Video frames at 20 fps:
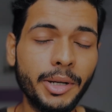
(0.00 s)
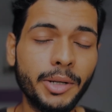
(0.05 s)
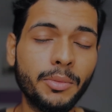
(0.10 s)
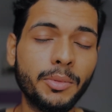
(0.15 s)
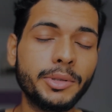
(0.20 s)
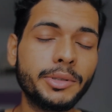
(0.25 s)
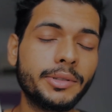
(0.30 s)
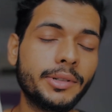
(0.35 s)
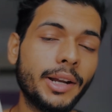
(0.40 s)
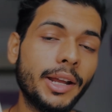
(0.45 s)
It
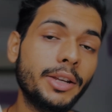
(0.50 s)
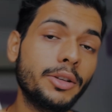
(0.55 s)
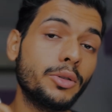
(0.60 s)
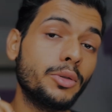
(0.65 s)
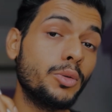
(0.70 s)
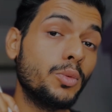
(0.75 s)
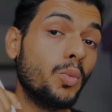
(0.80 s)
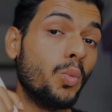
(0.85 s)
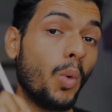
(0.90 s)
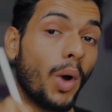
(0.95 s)
was trying to
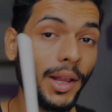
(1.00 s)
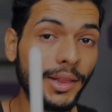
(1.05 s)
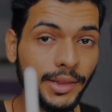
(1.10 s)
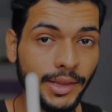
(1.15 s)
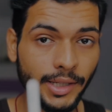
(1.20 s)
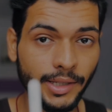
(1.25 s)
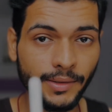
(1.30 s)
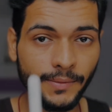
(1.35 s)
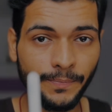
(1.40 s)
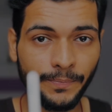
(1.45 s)
do one
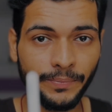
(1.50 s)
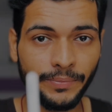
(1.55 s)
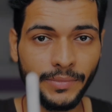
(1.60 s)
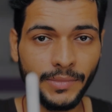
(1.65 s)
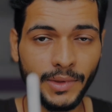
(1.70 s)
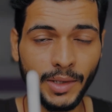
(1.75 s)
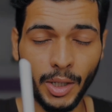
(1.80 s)
thing